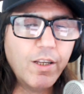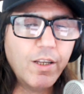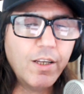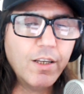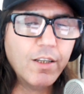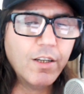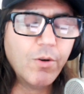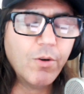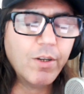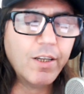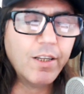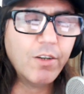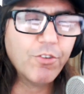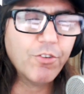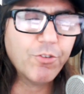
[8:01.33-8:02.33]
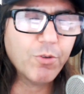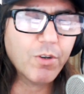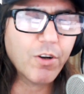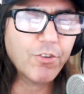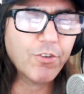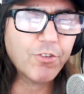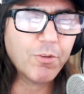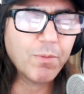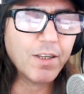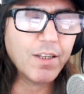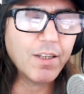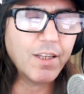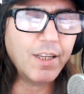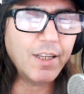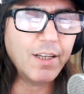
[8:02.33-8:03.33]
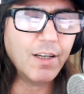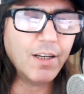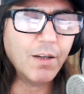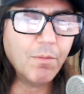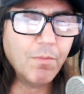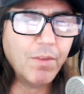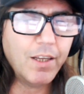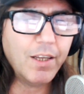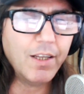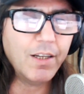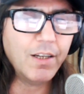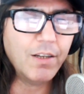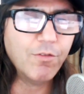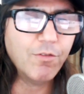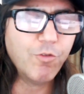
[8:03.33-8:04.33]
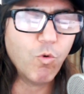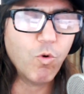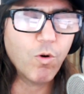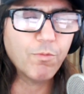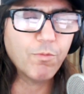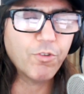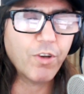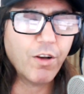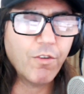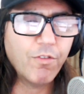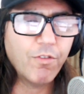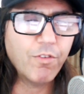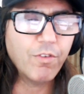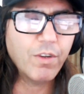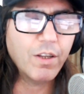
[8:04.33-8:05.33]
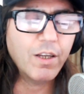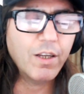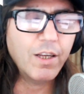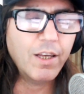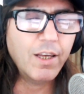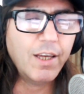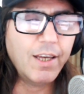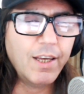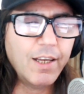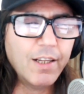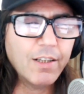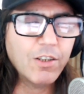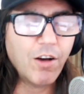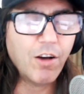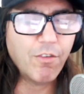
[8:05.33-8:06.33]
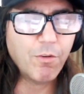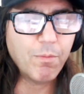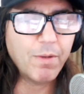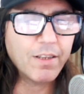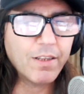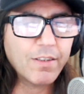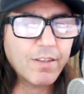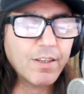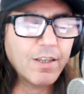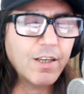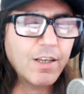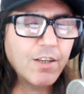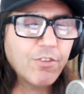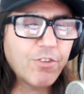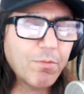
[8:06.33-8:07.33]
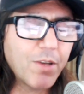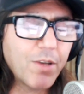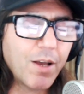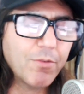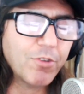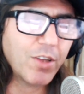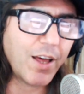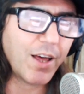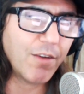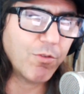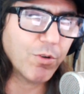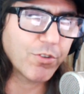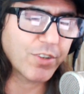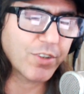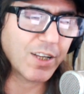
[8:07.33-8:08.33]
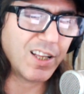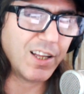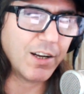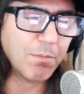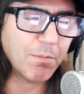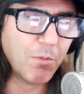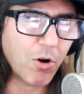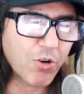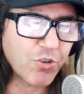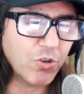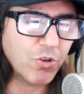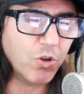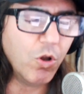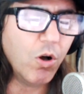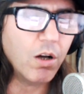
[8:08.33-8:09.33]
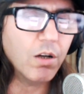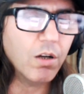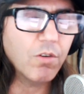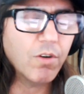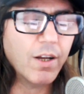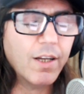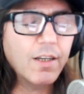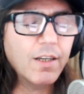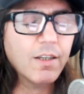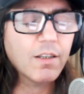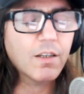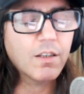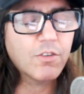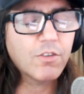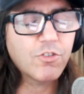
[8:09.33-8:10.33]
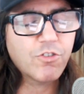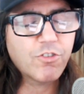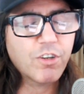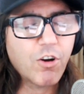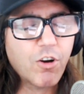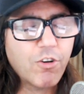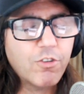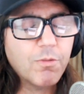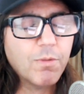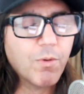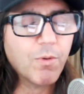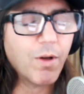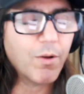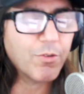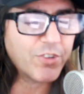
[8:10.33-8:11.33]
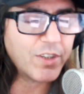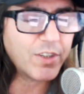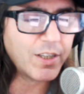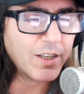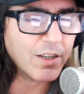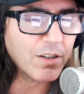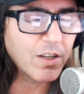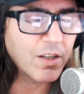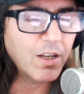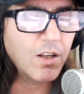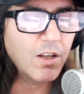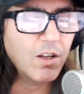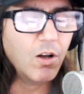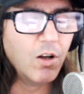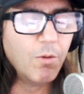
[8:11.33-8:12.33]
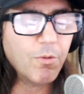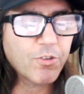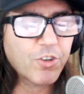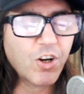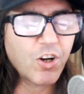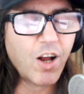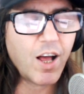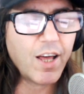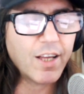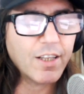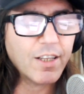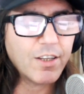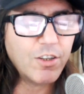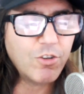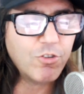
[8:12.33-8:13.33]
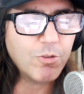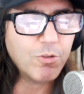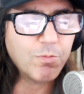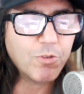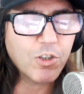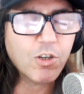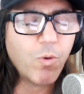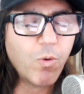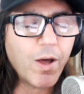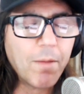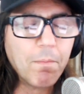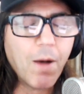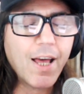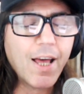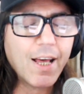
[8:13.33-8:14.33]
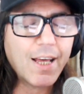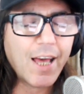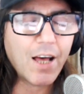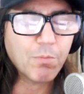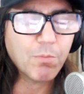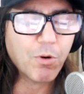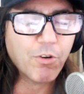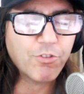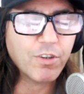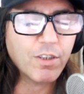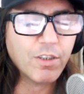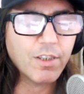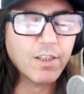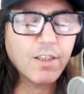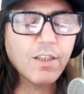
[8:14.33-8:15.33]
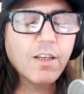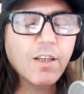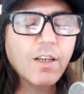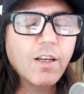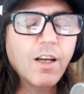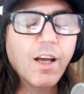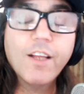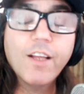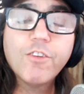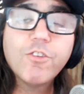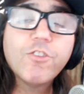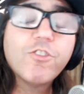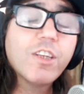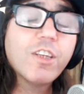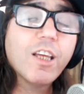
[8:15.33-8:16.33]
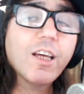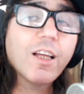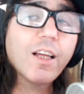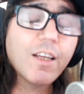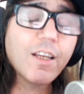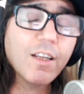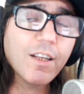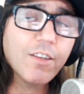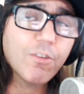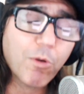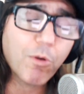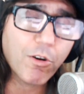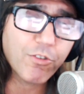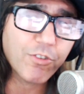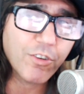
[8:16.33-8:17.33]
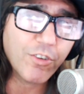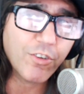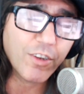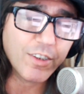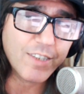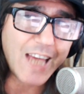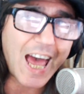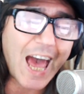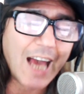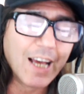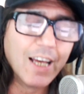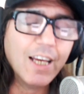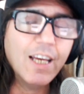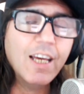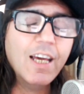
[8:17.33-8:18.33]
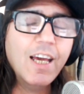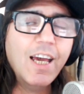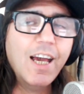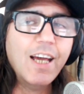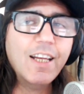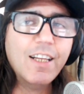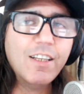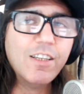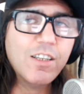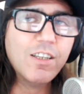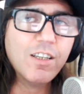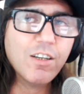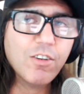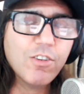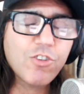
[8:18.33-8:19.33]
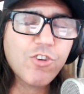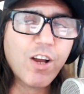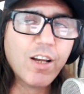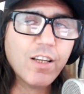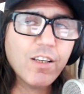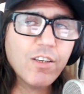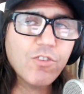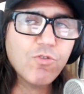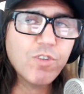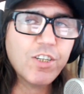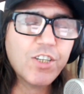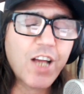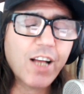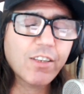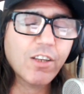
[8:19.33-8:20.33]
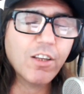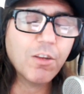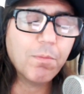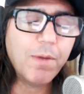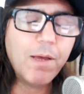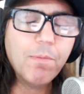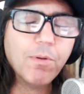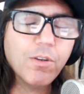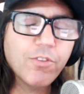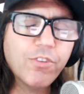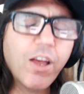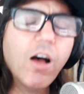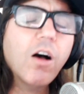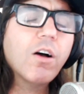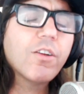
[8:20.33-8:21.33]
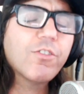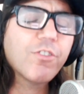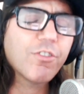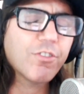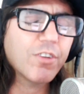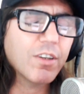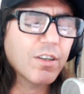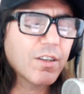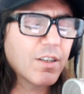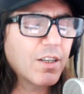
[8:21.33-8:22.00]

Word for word: you know, it, it, also occurs to me in in um, in forms of in government sometimes you'll have what's declared martial law, right? It just occurred to me while I was sitting here, almost crying that YouTube took away my account personally. Uh, that's what you think. Like it's a personal attack, and then you you know you try to reach out to other people and say, oh, it's just a,